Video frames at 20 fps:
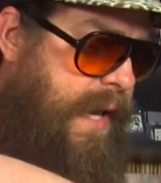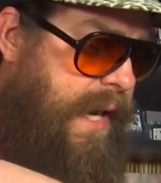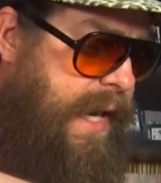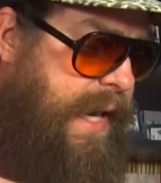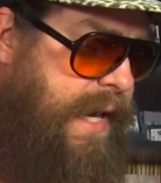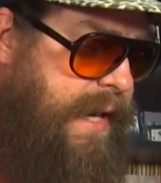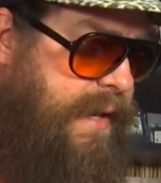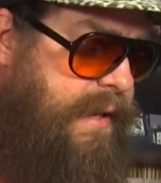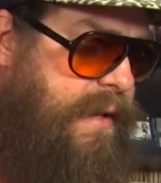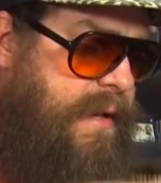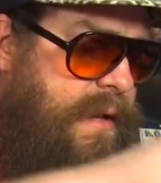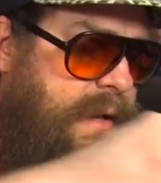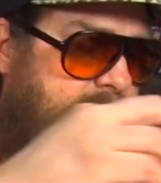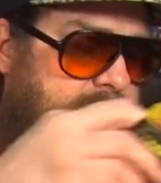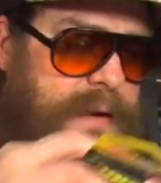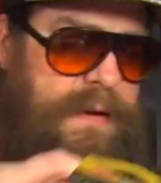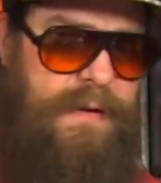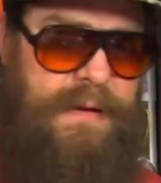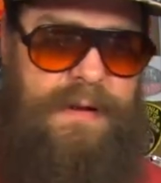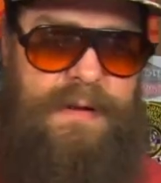And
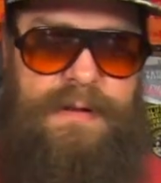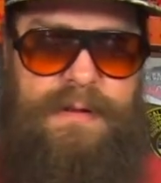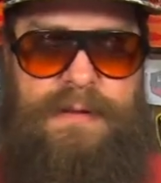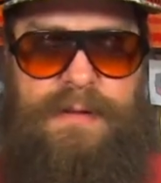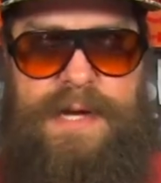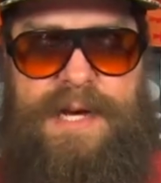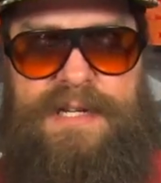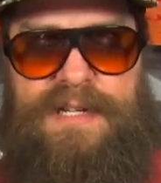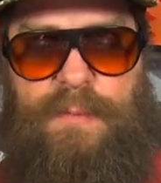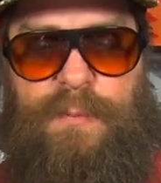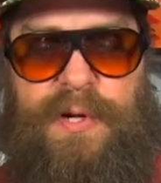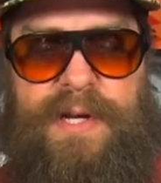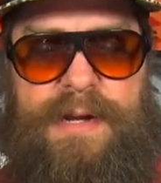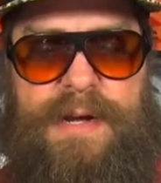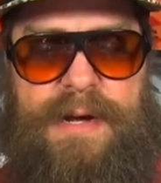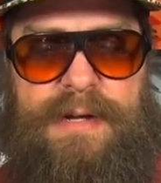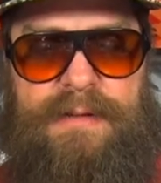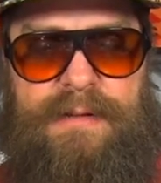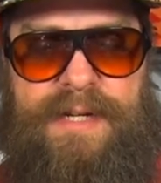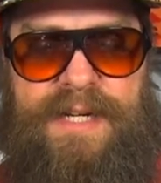last but
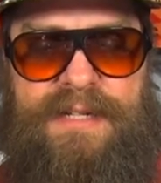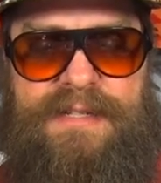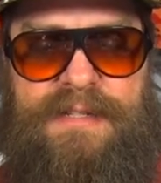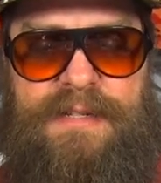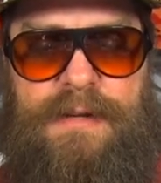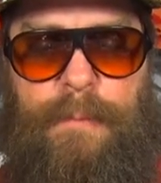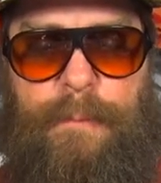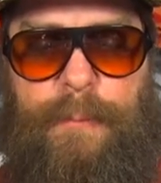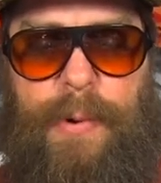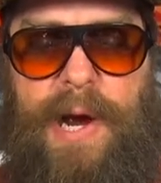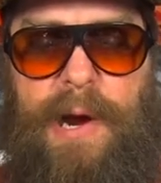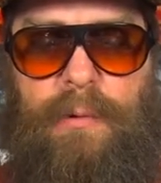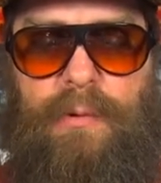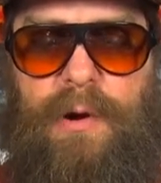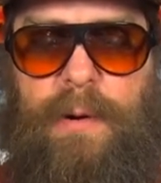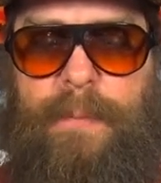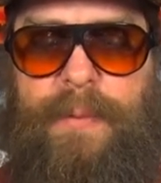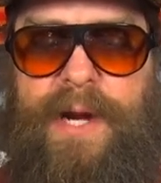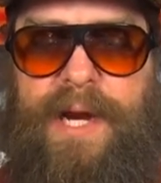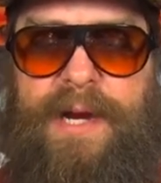not least, some
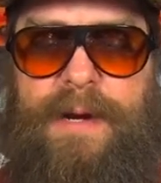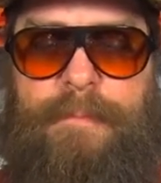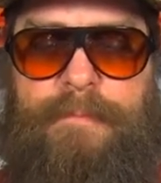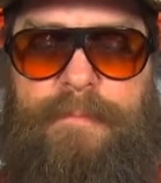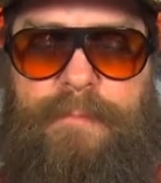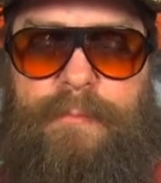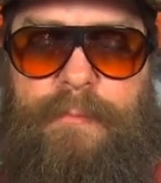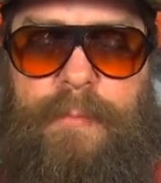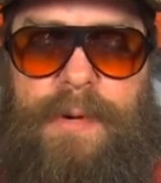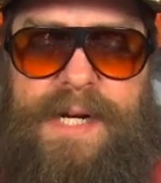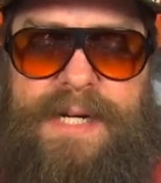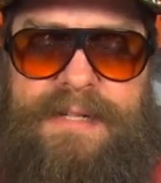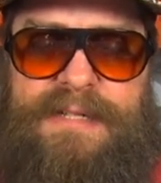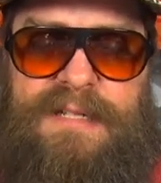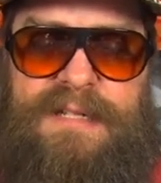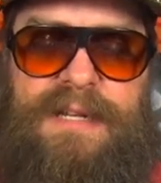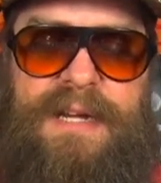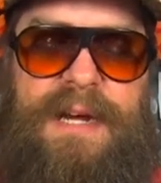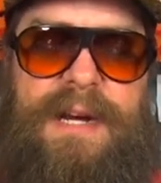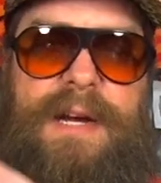power bait
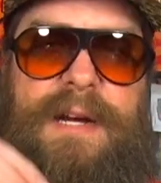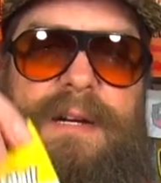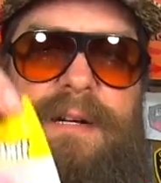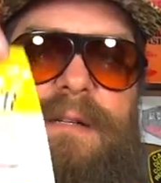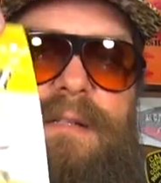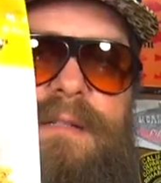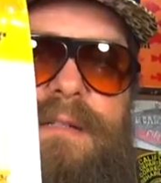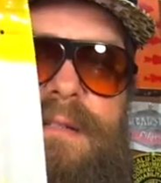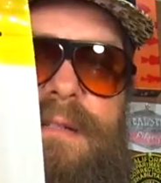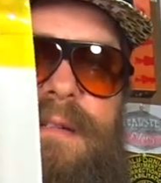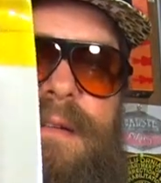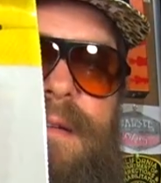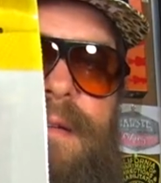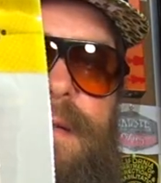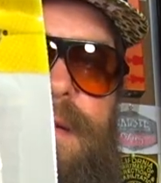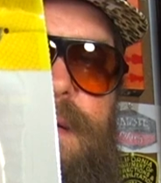mice tails.